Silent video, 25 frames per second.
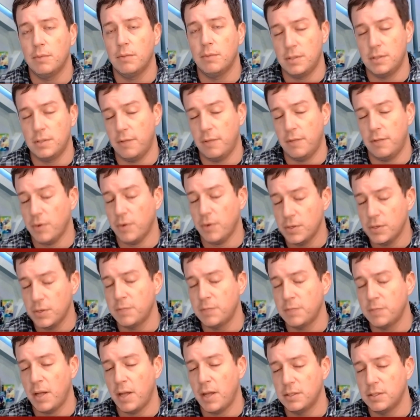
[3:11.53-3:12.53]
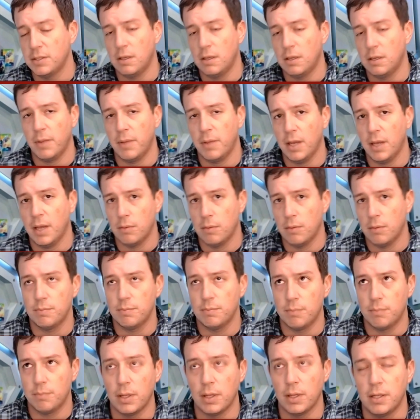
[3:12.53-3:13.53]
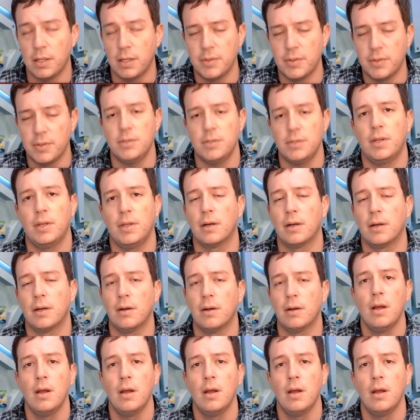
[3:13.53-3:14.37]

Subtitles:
which is the first expansion coming out relatively soon here,